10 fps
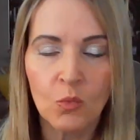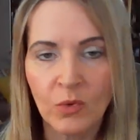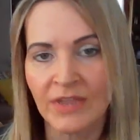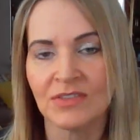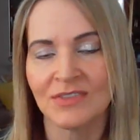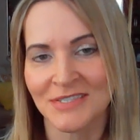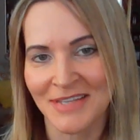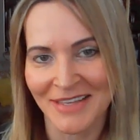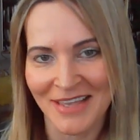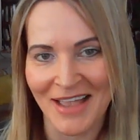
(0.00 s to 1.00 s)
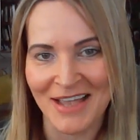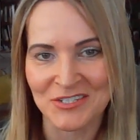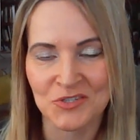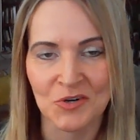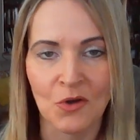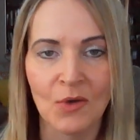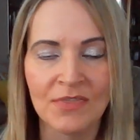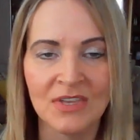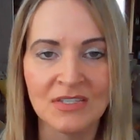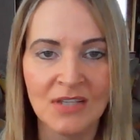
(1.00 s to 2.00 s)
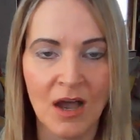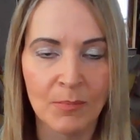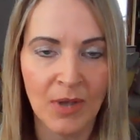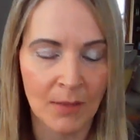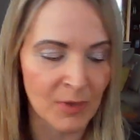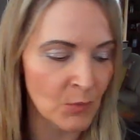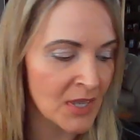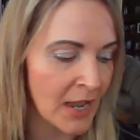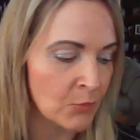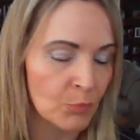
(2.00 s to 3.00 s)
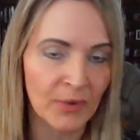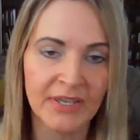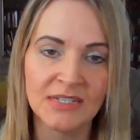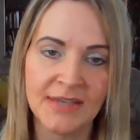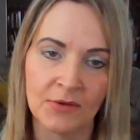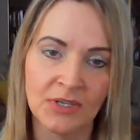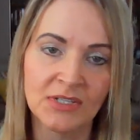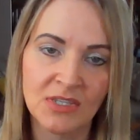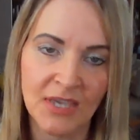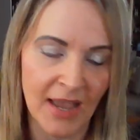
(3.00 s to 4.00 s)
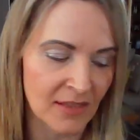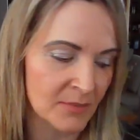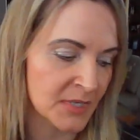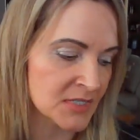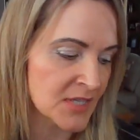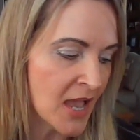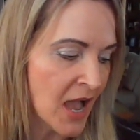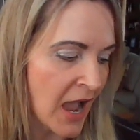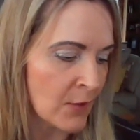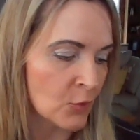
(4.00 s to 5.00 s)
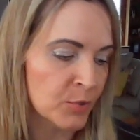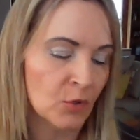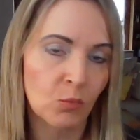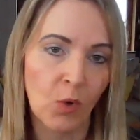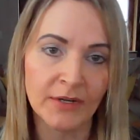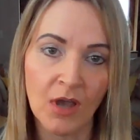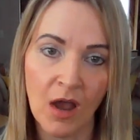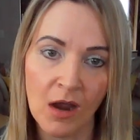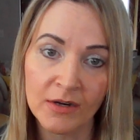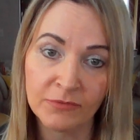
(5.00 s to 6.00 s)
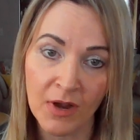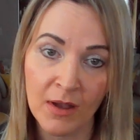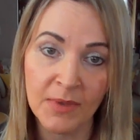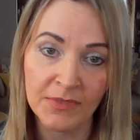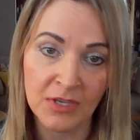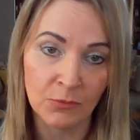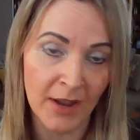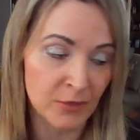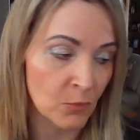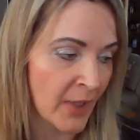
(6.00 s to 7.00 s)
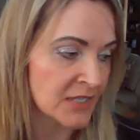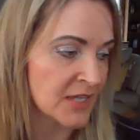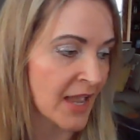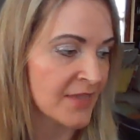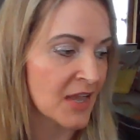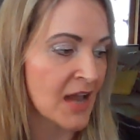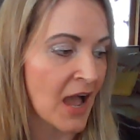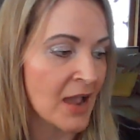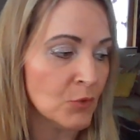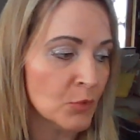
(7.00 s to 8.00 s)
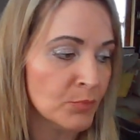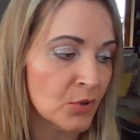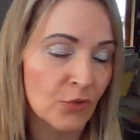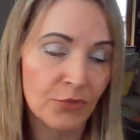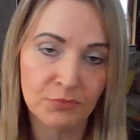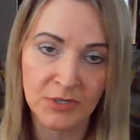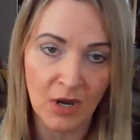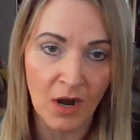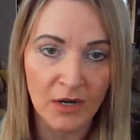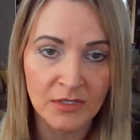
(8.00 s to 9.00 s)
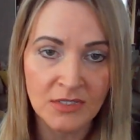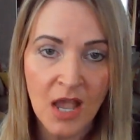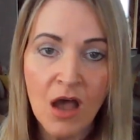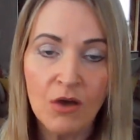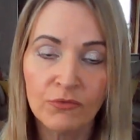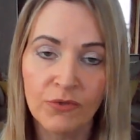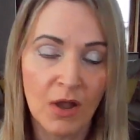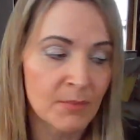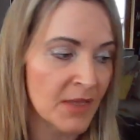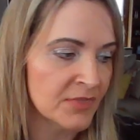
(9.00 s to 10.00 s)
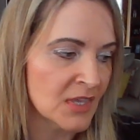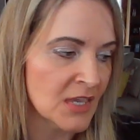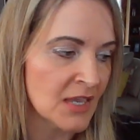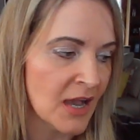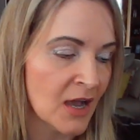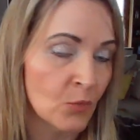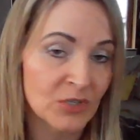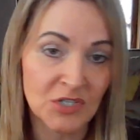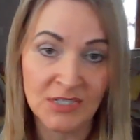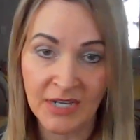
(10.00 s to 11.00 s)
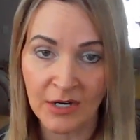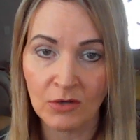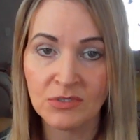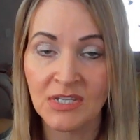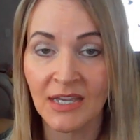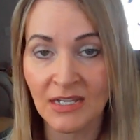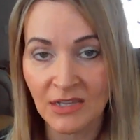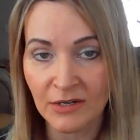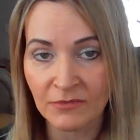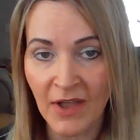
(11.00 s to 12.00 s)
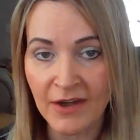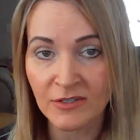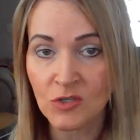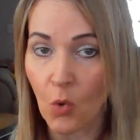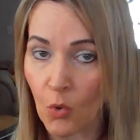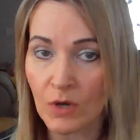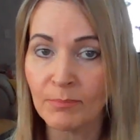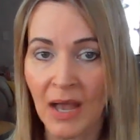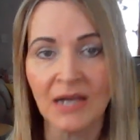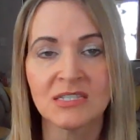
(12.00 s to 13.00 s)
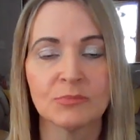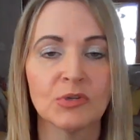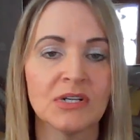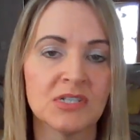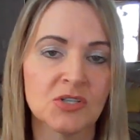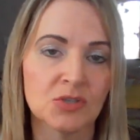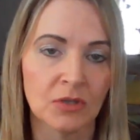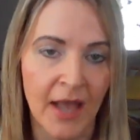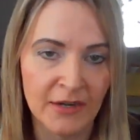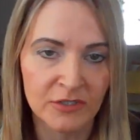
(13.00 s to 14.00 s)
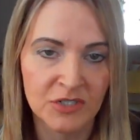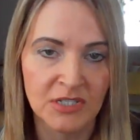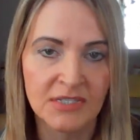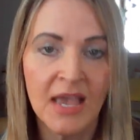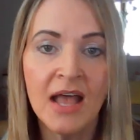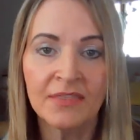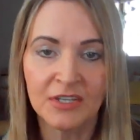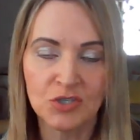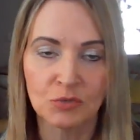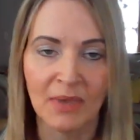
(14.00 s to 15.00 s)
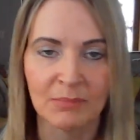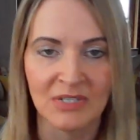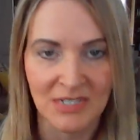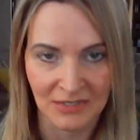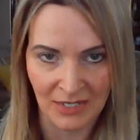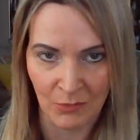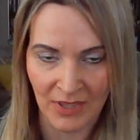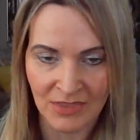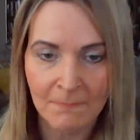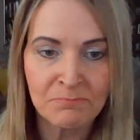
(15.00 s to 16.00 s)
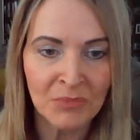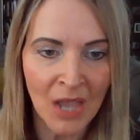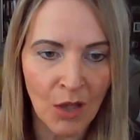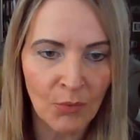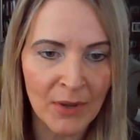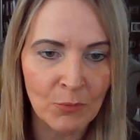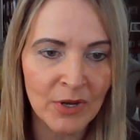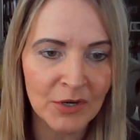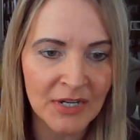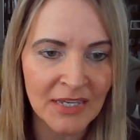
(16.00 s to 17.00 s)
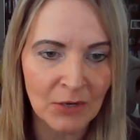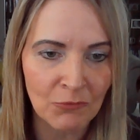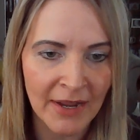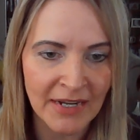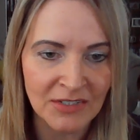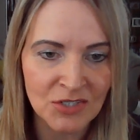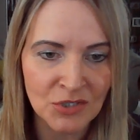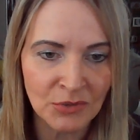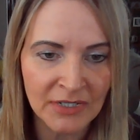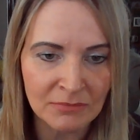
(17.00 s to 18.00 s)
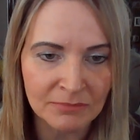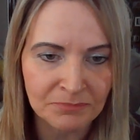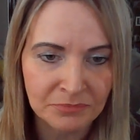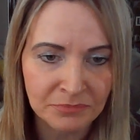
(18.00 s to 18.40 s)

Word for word: with the Psychic Astro this upcoming week. I will break it down into the elements. I will pull one card from the Rider Waite, and then I will pull three cards from the uh, Witch's Tarot to get clarifiers or possible additional energies that you may be dealing with. All right, we are going to get right into it